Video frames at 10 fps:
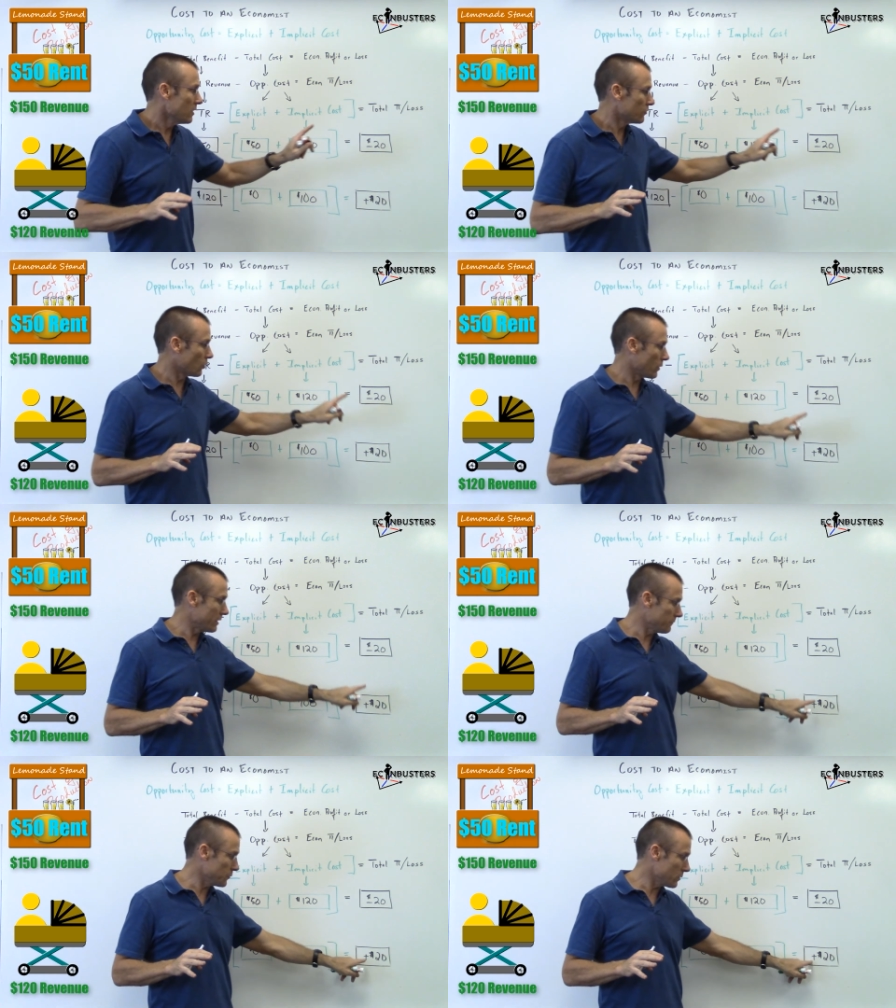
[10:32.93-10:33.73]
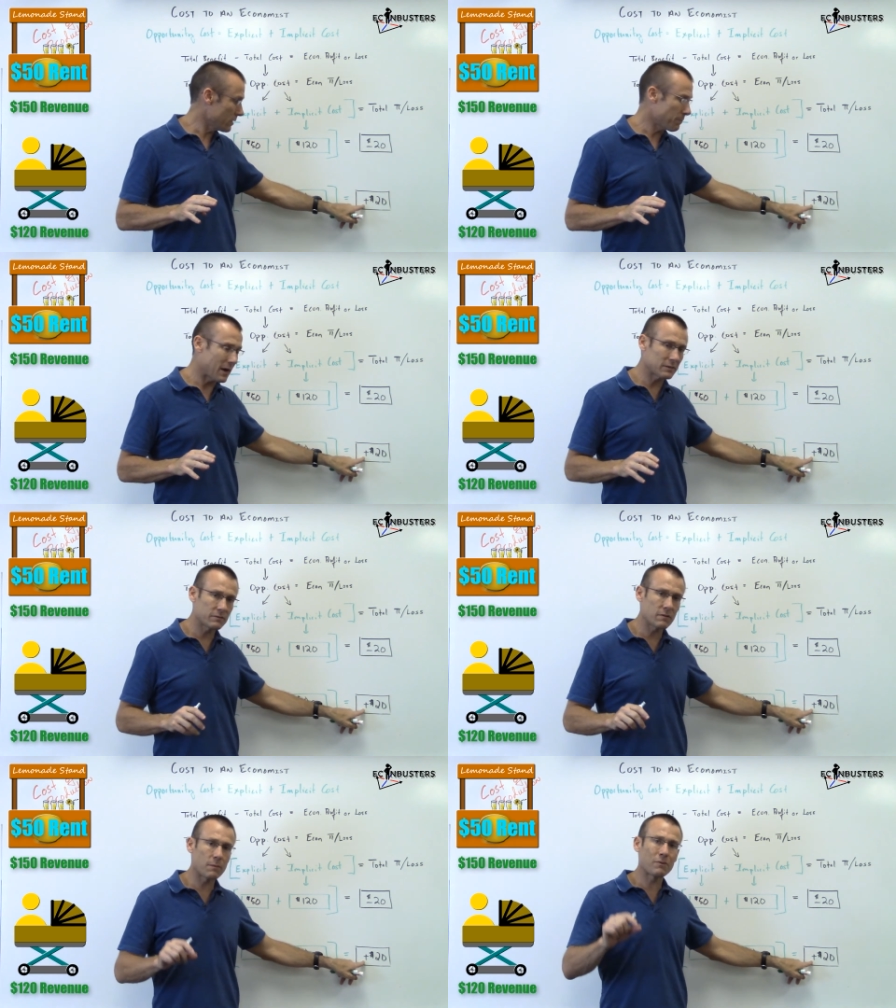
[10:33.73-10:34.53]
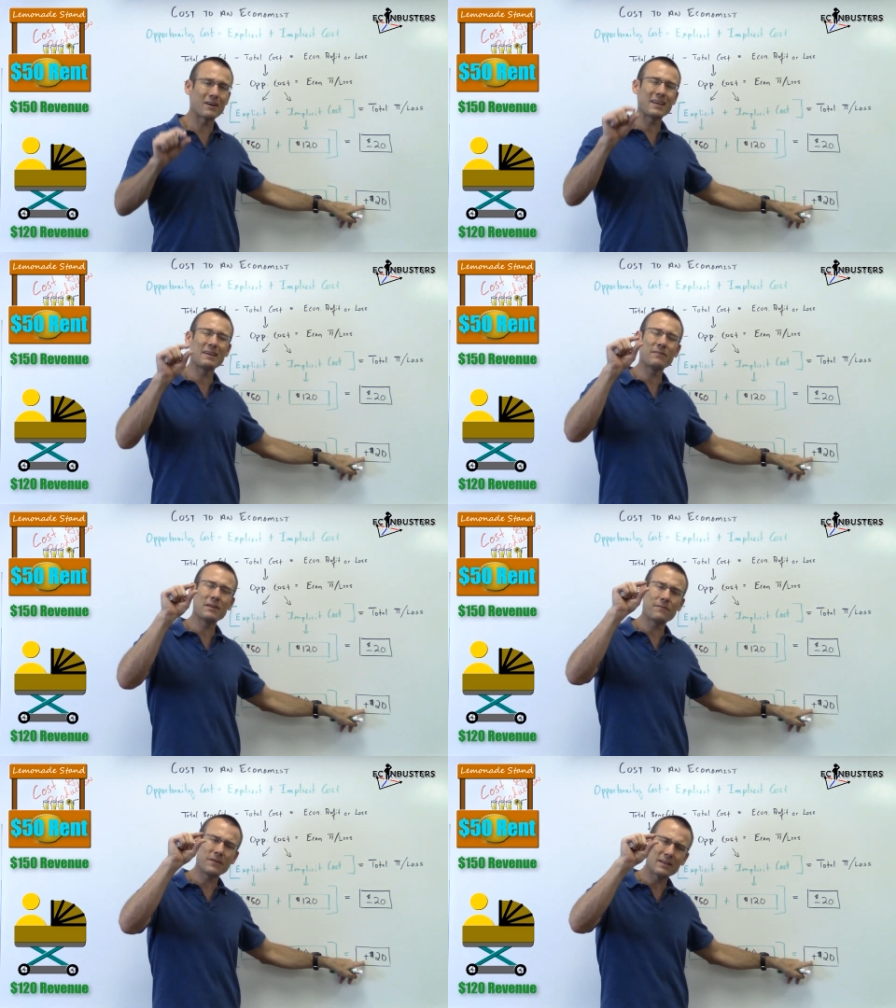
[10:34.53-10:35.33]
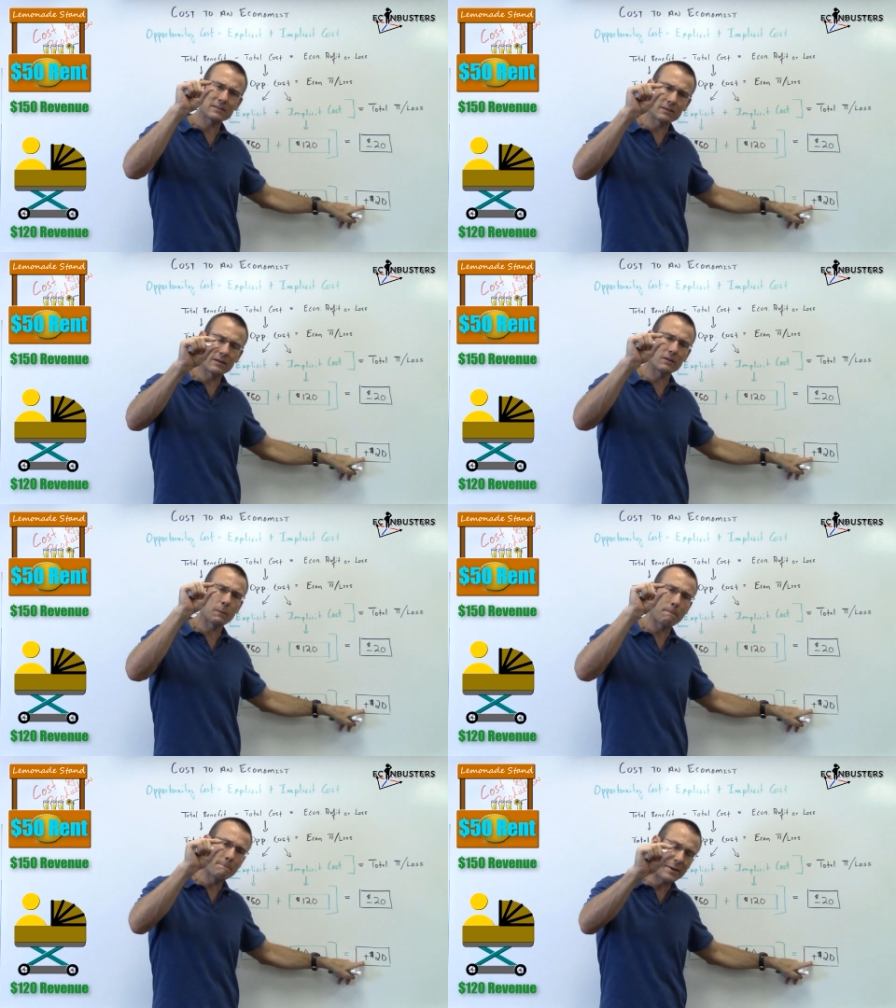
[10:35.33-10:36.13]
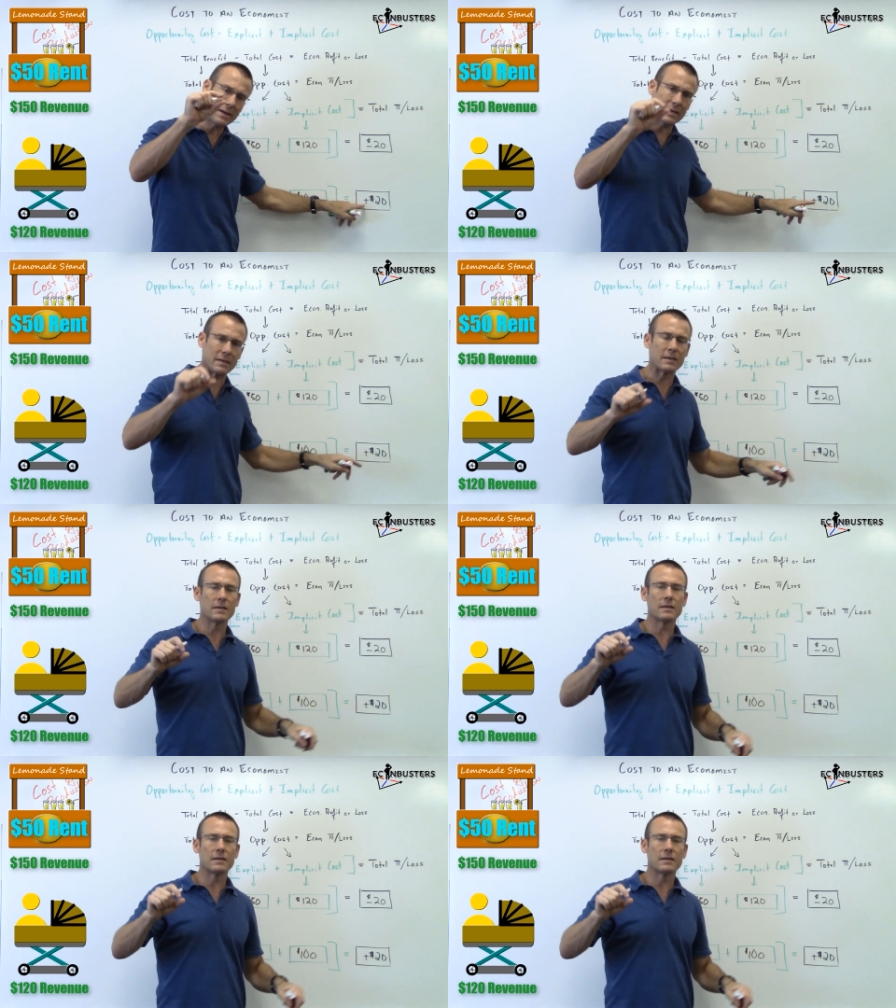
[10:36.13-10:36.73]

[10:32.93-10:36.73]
So if you get a positive number, even if it is little bitty,